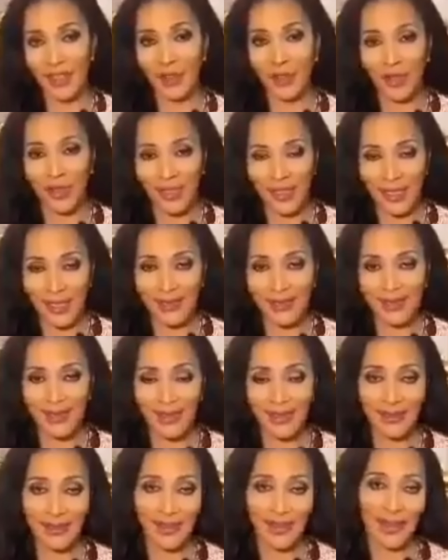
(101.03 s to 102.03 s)

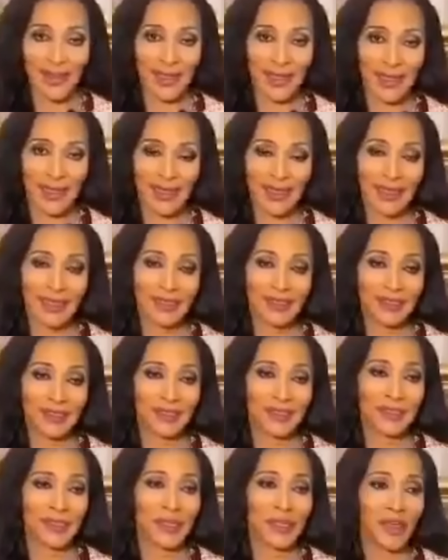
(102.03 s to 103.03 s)
created a
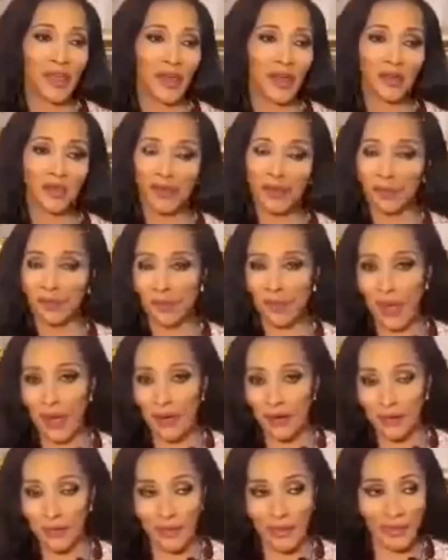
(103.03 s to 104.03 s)
legacy of
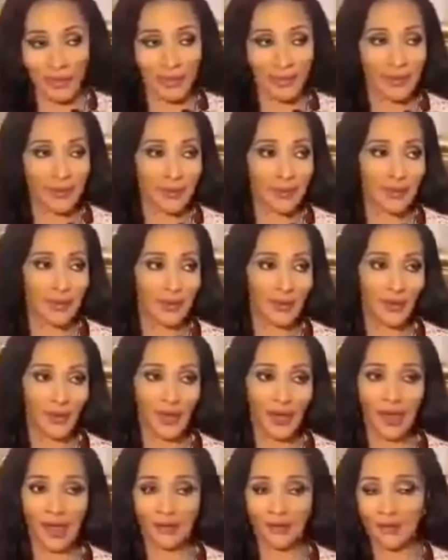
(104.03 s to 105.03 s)
empowerment
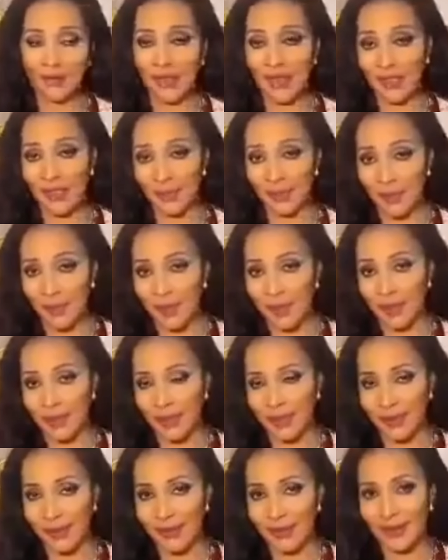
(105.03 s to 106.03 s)
or have
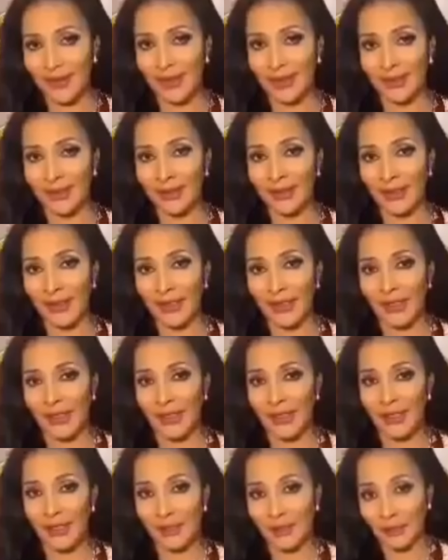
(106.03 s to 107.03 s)
deliberately set
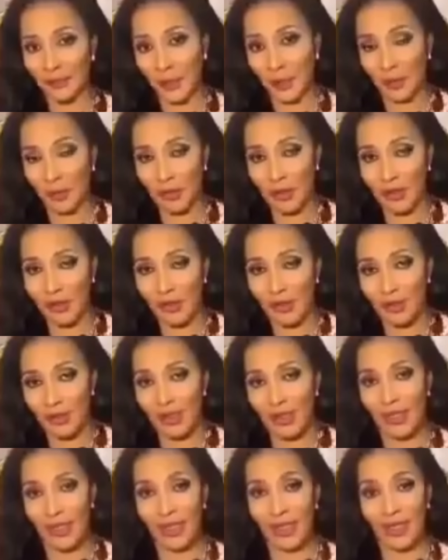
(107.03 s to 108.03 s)
in
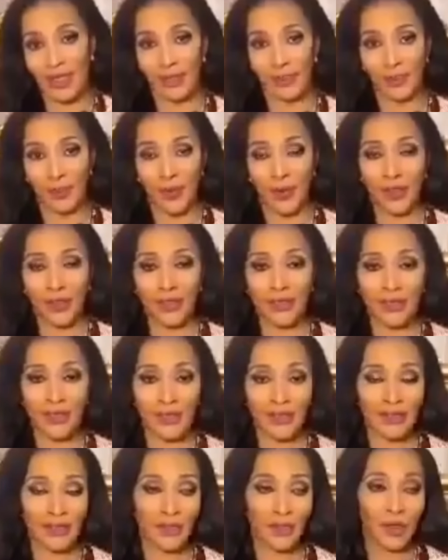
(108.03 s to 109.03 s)
motion a
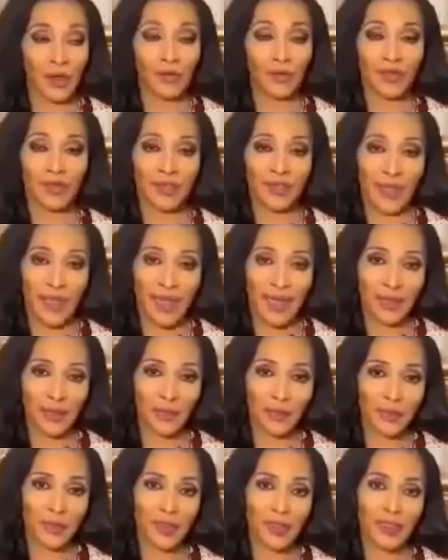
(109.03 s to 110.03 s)
process of
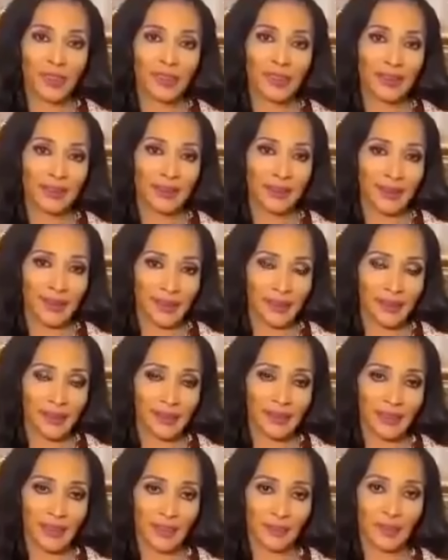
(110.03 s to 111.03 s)
sound
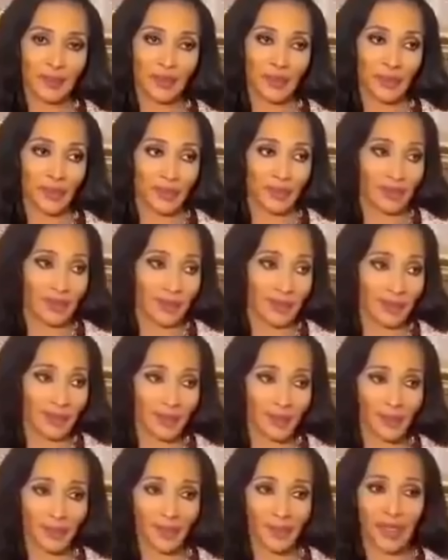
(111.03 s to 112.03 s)
leadership
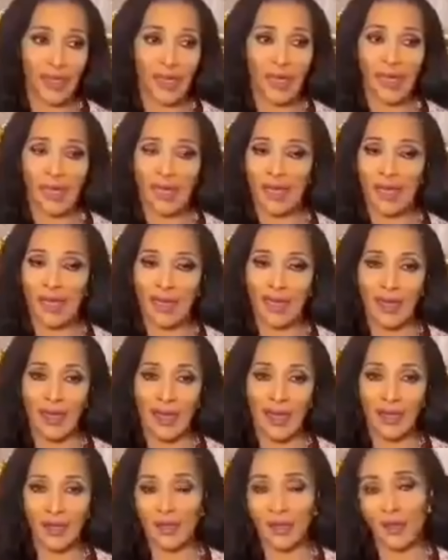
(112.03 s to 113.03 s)
succession
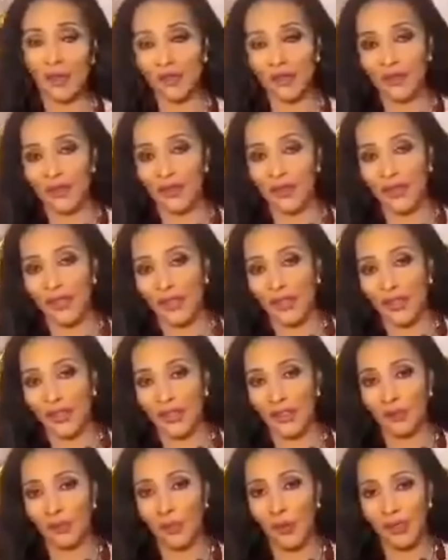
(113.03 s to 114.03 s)
uh, across
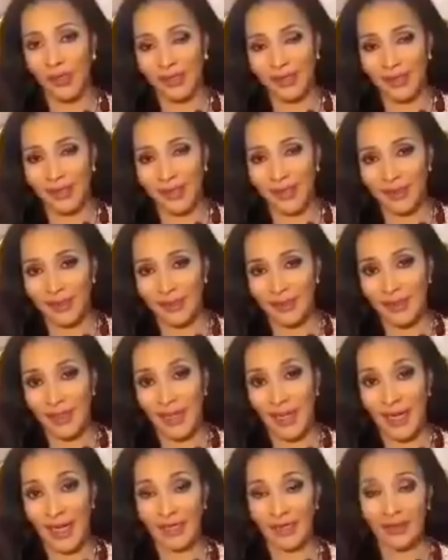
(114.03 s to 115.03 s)
the
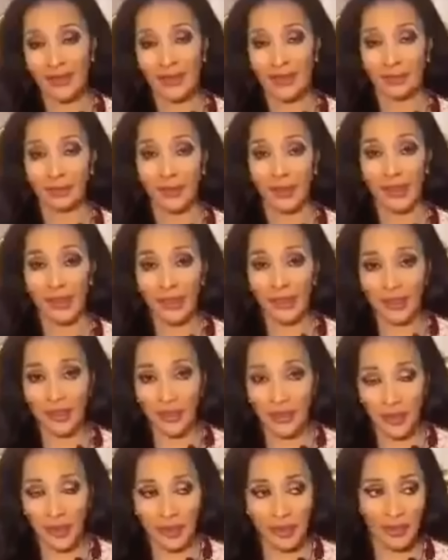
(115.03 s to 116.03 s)
political and
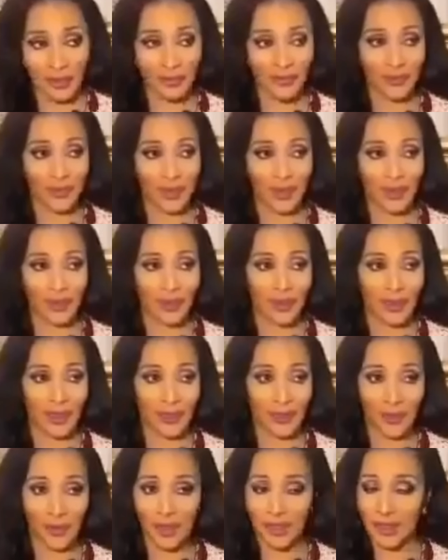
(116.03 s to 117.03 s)
administrative uh,
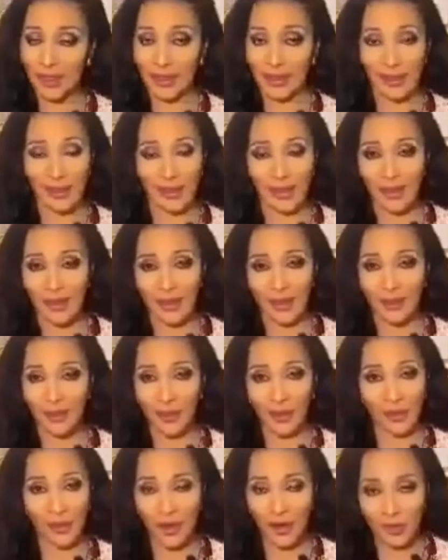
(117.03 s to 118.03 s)
arena.
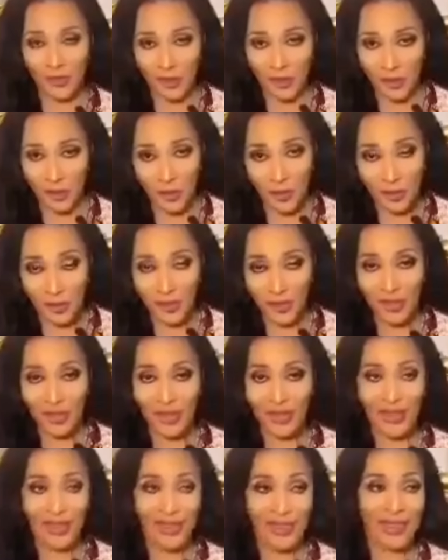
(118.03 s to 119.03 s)
The raw
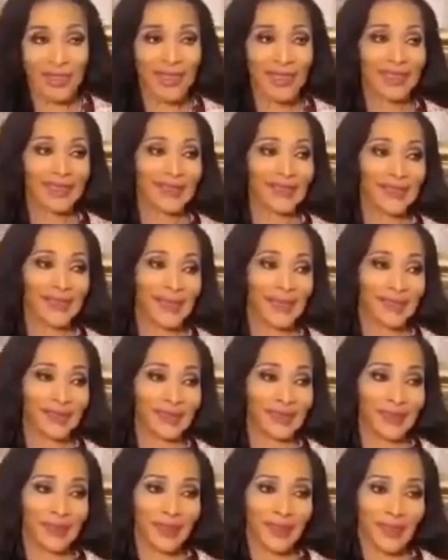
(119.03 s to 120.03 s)
truth is
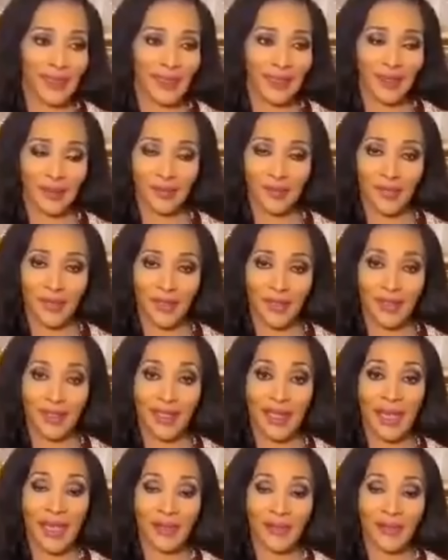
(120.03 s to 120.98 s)
that um, the